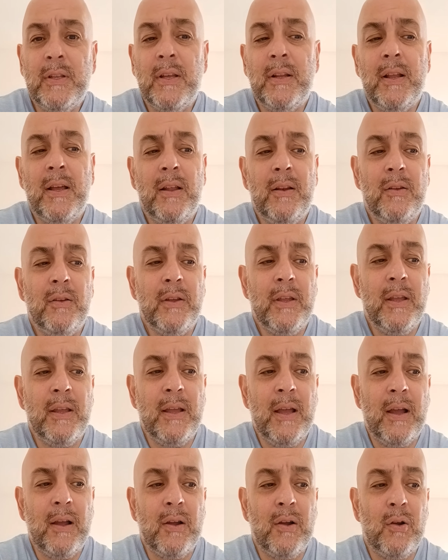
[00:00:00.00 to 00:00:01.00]
They're not
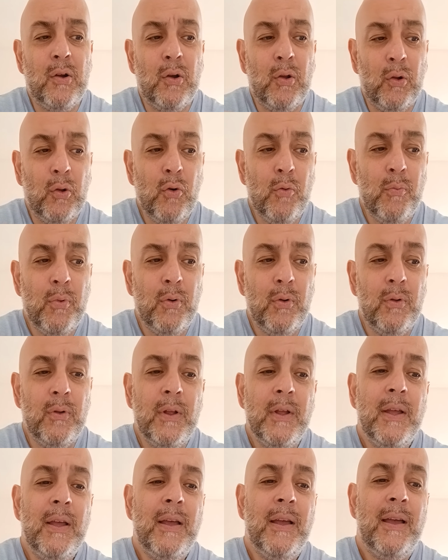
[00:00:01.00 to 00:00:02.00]
looking at
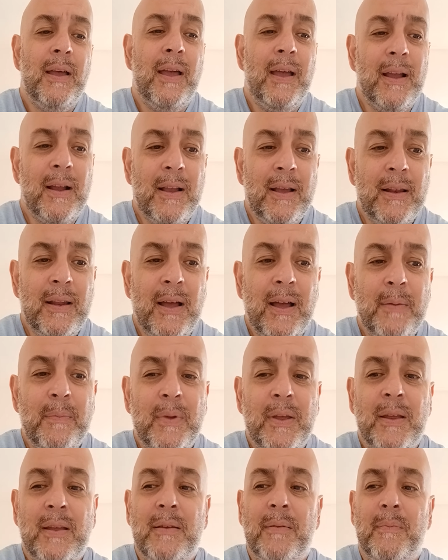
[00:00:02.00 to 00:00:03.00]
global
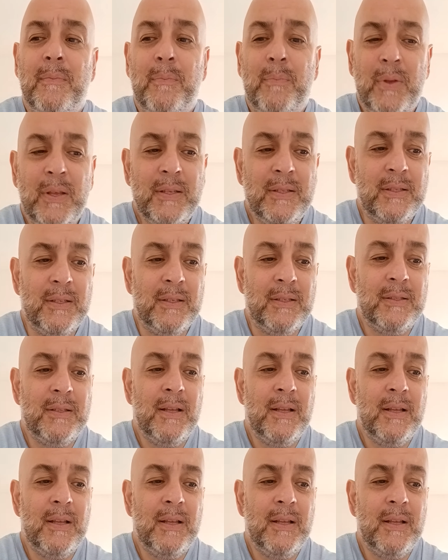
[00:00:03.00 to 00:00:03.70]
economic business.